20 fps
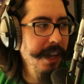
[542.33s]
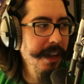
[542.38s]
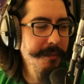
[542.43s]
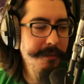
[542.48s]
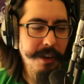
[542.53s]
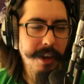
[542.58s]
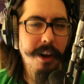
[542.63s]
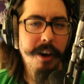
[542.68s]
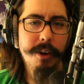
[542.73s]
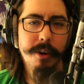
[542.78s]

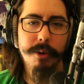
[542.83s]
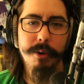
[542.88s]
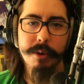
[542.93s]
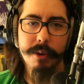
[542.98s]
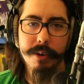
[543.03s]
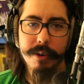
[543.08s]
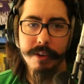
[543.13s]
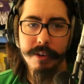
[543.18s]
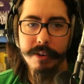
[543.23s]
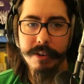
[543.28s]

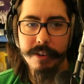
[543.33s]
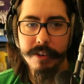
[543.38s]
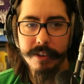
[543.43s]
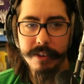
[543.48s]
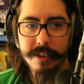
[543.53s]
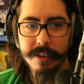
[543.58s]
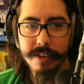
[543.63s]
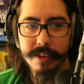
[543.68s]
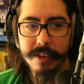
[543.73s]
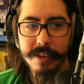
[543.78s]
No,
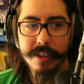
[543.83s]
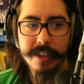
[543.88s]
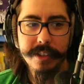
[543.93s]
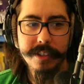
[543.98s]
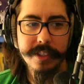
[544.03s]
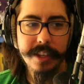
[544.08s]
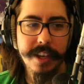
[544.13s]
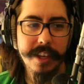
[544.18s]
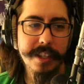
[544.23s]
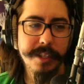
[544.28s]
it's
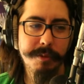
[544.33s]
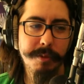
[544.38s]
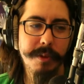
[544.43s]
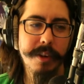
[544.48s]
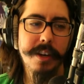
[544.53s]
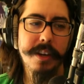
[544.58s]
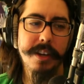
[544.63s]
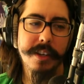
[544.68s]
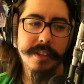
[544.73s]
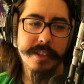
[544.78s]
not how this
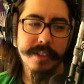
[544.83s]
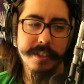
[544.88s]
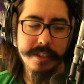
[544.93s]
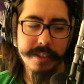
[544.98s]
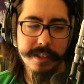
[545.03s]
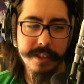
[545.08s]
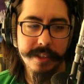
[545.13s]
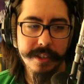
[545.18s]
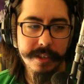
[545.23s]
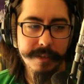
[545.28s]
works.
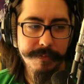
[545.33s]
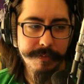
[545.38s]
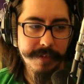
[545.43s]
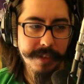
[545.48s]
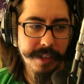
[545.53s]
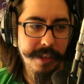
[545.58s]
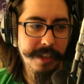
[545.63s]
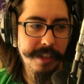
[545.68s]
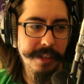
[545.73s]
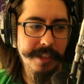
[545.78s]

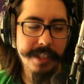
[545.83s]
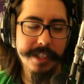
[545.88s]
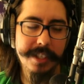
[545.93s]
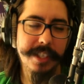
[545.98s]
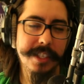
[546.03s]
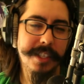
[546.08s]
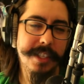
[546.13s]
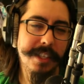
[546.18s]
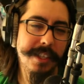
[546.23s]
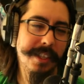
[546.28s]
This
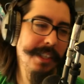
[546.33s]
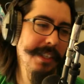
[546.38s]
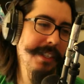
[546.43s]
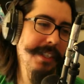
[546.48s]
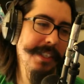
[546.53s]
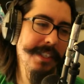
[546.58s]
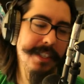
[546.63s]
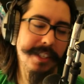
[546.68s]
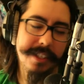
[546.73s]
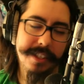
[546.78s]
isn't
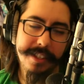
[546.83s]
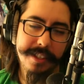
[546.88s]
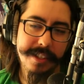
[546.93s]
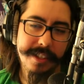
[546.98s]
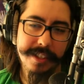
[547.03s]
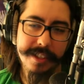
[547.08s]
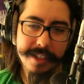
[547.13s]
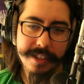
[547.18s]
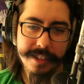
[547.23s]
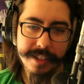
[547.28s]

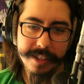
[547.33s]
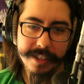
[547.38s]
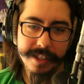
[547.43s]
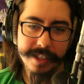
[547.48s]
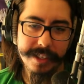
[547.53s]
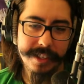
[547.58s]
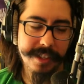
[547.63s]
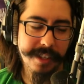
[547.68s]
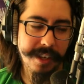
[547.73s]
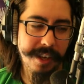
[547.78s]

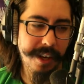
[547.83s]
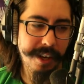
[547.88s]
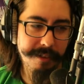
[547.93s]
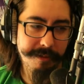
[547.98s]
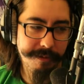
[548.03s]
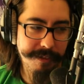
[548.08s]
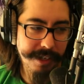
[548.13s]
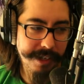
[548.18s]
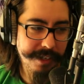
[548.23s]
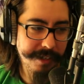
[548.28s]
the hot
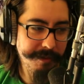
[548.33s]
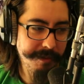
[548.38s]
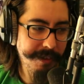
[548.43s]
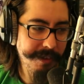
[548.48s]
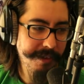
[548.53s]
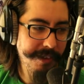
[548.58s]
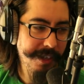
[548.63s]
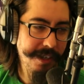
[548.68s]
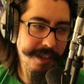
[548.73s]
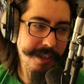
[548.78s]
fix. We
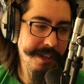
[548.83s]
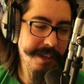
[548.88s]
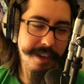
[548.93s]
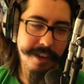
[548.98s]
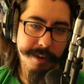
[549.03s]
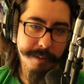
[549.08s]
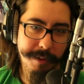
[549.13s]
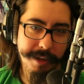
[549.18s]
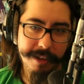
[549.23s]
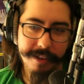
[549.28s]
don't need to talk
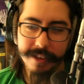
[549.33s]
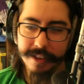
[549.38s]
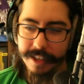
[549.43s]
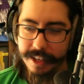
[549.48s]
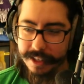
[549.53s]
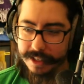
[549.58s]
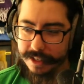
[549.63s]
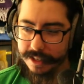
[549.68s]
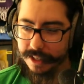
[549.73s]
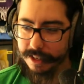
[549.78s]
about
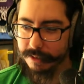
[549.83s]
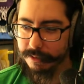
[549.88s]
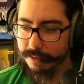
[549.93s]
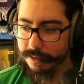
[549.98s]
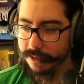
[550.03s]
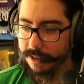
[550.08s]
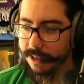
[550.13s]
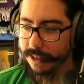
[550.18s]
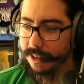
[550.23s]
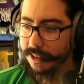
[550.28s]
that stuff.
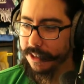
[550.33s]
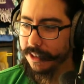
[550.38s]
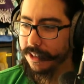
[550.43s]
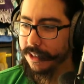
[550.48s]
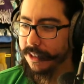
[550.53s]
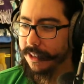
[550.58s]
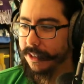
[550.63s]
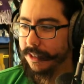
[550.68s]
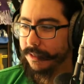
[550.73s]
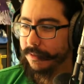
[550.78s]

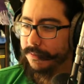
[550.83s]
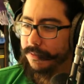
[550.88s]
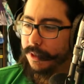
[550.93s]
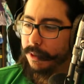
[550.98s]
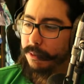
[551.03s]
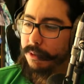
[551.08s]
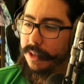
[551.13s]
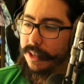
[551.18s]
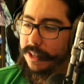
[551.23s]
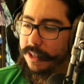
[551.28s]

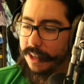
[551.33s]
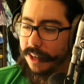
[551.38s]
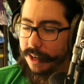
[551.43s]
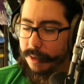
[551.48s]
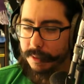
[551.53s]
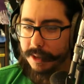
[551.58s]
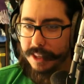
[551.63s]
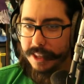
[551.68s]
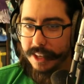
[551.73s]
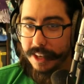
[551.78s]
We need to talk
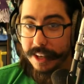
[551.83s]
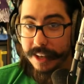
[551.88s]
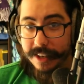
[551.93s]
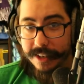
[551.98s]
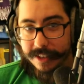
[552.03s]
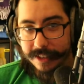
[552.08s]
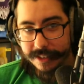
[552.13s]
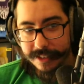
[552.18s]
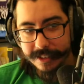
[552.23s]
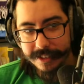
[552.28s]
about that.
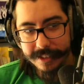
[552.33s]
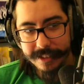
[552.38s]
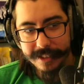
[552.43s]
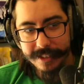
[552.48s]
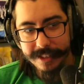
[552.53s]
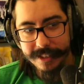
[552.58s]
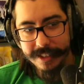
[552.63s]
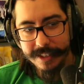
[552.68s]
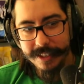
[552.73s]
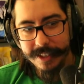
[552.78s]

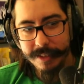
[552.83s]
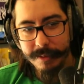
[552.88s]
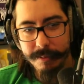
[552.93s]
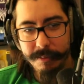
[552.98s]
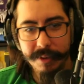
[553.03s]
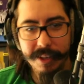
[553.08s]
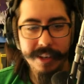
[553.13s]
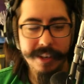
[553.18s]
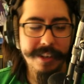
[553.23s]
But